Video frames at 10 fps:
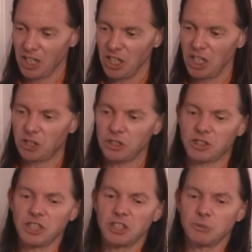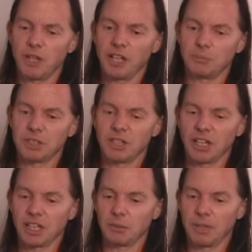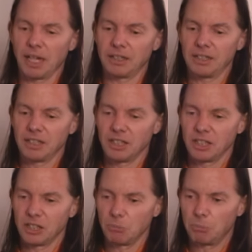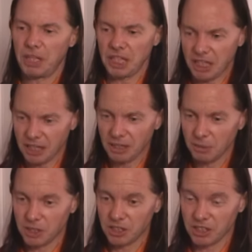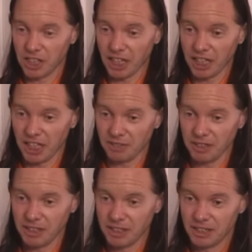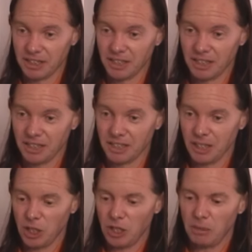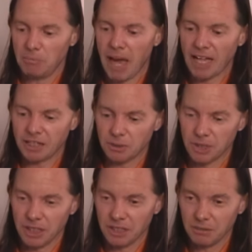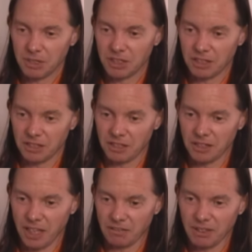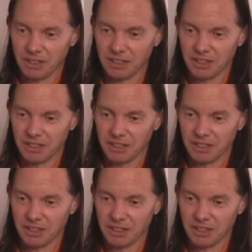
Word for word: He could just as well have been talking about peak, which is the second level, mastery, which is the third level,